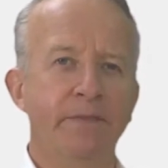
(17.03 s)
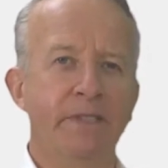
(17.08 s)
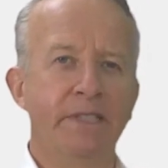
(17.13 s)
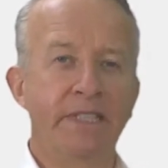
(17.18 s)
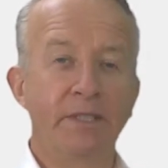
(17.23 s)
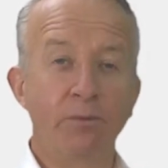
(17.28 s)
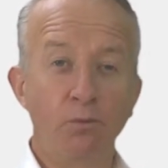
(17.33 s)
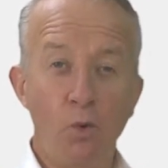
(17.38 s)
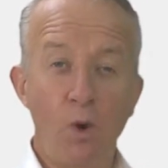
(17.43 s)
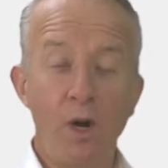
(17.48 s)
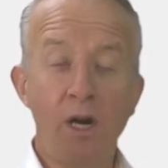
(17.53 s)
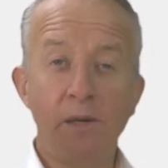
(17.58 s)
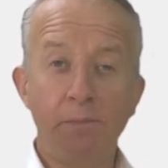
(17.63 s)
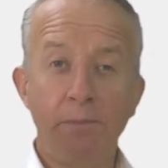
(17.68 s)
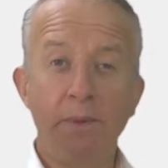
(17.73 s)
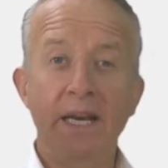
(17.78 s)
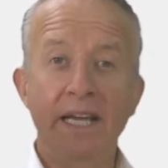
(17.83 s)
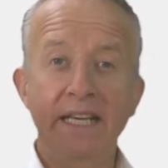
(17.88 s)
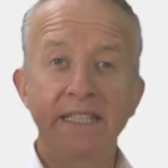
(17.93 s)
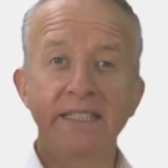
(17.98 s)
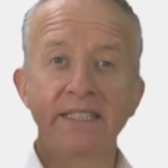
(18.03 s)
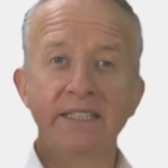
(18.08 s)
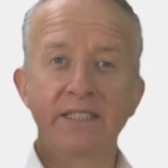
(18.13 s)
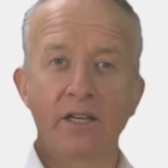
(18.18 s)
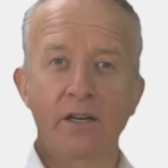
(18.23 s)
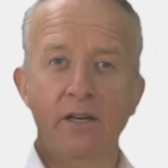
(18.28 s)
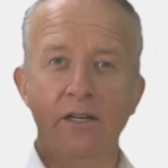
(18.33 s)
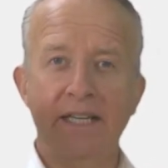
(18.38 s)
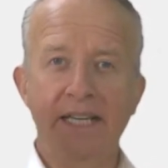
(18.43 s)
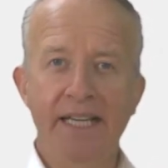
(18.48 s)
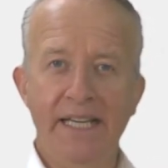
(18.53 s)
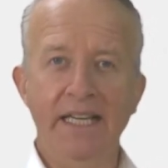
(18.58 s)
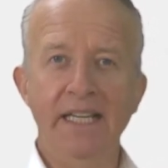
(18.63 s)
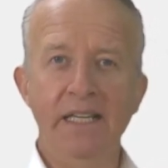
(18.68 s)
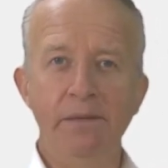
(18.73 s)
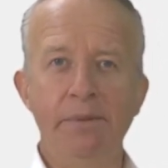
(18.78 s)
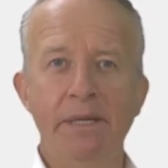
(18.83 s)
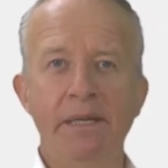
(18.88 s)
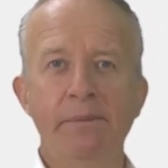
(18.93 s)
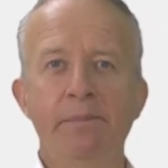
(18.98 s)
It said, "Workplaces are
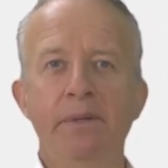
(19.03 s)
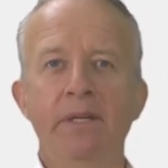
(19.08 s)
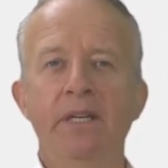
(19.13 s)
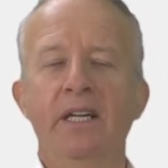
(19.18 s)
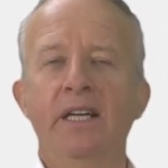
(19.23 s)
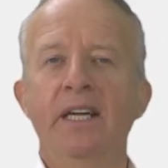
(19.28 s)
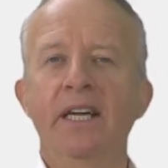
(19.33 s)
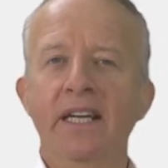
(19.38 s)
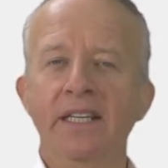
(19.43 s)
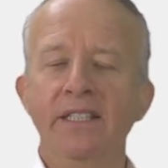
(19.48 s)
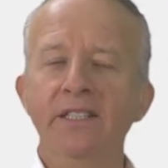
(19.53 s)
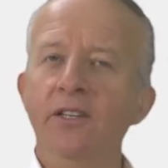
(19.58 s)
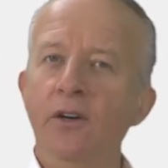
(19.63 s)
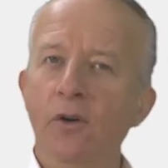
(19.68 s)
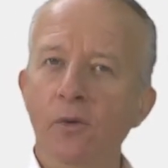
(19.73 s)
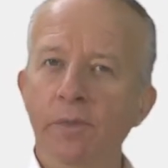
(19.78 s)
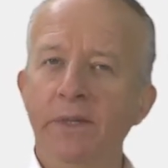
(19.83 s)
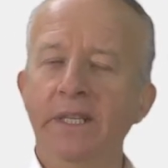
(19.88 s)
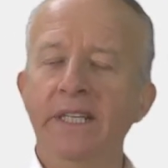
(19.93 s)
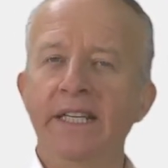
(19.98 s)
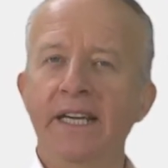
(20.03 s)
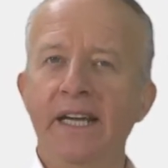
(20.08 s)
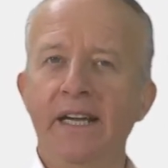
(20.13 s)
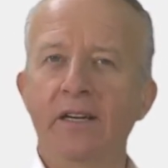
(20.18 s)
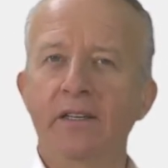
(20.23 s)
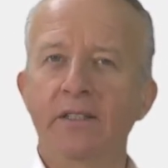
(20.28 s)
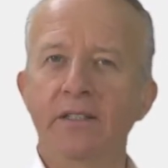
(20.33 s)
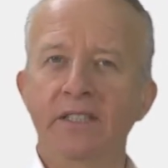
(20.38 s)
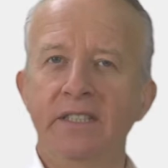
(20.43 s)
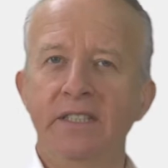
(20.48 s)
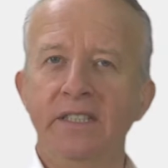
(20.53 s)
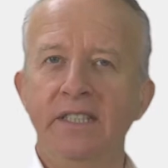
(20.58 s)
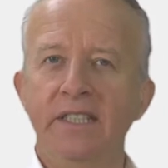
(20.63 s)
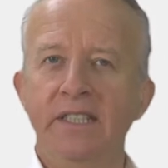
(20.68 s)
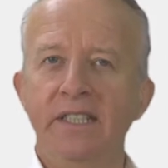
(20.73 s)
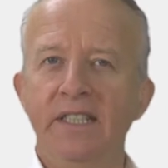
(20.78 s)
killing people and nobody cares."